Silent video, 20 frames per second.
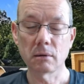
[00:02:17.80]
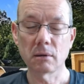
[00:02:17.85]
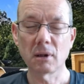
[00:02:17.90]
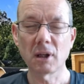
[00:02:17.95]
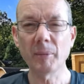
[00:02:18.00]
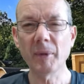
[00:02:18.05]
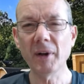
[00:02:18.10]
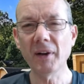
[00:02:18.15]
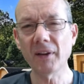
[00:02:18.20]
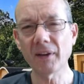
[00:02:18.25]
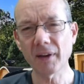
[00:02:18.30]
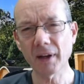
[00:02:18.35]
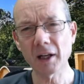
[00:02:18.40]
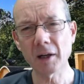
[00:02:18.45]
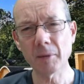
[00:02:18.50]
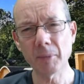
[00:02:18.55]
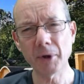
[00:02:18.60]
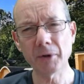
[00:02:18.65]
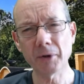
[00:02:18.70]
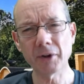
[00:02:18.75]
I mean, think
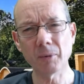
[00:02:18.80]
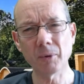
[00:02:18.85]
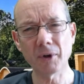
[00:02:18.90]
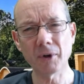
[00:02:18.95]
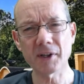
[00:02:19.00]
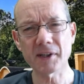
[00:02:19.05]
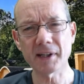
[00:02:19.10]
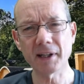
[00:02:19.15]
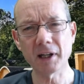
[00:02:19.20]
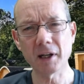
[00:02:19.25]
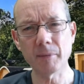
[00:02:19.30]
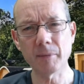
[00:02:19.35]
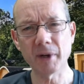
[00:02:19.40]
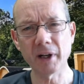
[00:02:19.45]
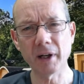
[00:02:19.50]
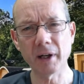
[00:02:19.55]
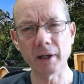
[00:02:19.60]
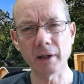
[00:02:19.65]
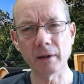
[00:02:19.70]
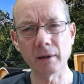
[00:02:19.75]
about it, what I said at the
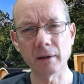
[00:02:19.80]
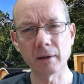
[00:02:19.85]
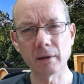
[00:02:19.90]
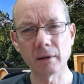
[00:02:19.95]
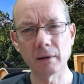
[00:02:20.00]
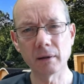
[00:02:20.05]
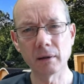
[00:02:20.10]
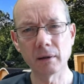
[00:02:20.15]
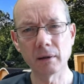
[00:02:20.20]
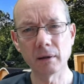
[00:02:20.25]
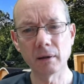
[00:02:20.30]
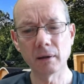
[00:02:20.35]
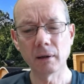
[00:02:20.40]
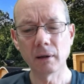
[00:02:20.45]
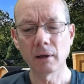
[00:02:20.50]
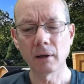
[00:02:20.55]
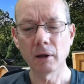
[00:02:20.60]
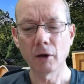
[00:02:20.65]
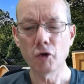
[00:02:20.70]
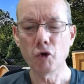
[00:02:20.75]
beginning.
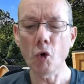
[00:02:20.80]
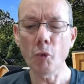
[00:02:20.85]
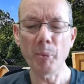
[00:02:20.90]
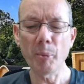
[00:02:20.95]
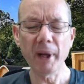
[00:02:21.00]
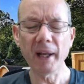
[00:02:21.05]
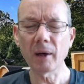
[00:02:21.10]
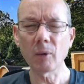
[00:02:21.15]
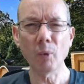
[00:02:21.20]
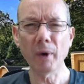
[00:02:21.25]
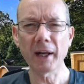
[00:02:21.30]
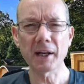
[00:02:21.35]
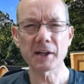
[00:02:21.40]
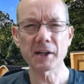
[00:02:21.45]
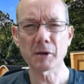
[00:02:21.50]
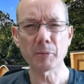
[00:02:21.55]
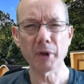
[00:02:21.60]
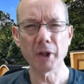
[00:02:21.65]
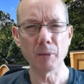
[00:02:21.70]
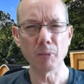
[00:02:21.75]
No parent wakes
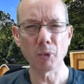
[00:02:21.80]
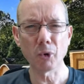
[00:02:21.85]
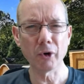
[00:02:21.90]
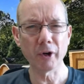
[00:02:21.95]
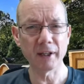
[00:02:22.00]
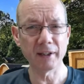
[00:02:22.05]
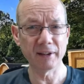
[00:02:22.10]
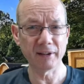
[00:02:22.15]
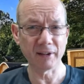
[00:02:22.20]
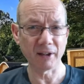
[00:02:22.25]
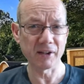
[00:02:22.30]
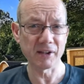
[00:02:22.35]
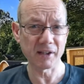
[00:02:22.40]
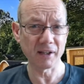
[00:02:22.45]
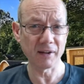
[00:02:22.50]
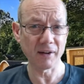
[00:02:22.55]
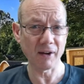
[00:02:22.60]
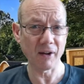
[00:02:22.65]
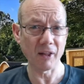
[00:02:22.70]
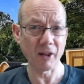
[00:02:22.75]
up in the morning and turns to
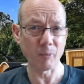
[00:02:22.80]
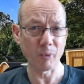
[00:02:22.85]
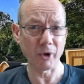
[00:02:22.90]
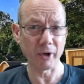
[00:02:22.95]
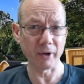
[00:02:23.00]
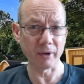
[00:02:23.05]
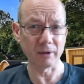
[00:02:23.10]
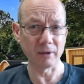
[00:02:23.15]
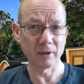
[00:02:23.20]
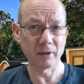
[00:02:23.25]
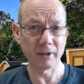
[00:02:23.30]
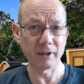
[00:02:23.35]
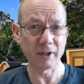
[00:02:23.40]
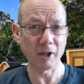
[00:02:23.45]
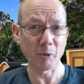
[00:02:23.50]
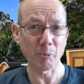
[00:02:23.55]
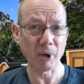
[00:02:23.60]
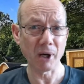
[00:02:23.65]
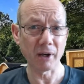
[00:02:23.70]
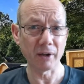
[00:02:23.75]
the other one and
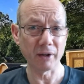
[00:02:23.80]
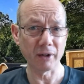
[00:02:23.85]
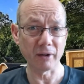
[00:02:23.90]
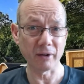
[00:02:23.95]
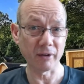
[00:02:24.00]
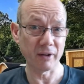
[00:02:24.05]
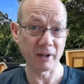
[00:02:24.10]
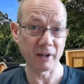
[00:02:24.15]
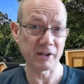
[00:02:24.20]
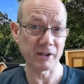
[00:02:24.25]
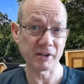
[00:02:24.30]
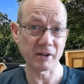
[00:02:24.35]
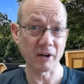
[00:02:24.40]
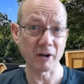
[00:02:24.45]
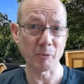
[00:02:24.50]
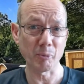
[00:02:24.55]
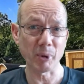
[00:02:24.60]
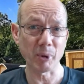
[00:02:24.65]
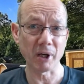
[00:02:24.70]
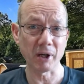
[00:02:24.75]
their partner, his or
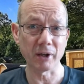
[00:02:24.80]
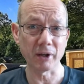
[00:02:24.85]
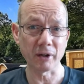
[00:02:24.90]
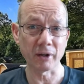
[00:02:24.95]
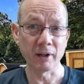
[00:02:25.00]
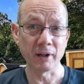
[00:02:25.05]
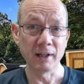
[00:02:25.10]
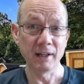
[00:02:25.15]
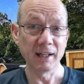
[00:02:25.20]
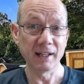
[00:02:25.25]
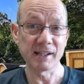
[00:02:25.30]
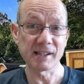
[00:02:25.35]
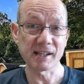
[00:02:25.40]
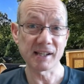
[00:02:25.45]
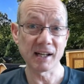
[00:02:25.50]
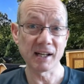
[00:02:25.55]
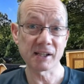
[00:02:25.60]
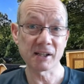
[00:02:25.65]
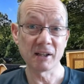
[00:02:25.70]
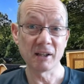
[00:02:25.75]
her partner, and
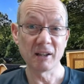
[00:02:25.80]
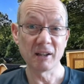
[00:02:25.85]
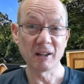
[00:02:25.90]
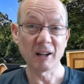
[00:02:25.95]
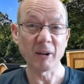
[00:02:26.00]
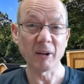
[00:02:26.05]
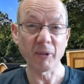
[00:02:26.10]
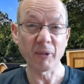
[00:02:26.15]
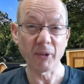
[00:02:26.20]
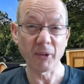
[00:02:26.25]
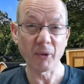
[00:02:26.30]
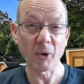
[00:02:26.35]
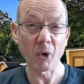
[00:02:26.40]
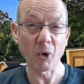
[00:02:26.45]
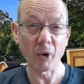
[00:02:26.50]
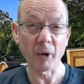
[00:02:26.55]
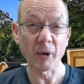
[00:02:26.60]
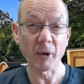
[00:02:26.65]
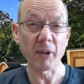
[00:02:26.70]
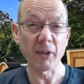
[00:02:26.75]
says, "I've
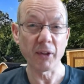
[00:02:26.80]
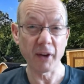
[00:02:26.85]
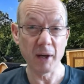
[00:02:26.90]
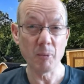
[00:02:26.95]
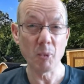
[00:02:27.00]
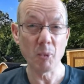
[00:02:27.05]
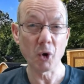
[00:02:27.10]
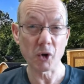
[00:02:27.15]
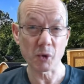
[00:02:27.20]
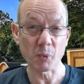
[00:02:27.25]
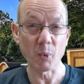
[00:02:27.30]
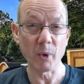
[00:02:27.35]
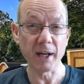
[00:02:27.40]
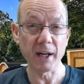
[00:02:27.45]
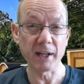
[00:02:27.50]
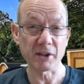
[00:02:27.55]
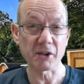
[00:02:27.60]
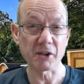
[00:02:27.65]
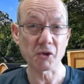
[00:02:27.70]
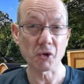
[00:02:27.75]
thought of 3 more
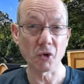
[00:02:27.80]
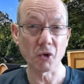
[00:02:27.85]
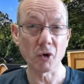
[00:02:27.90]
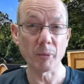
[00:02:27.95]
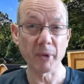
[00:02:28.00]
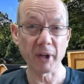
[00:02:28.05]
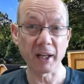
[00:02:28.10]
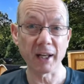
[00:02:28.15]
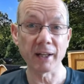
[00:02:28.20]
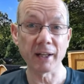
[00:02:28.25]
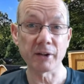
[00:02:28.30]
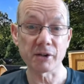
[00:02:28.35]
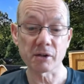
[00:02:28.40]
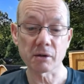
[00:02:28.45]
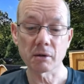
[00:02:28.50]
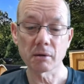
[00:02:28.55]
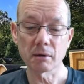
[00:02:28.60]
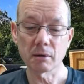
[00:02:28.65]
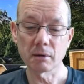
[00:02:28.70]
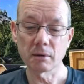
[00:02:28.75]
ways to screw up the kids."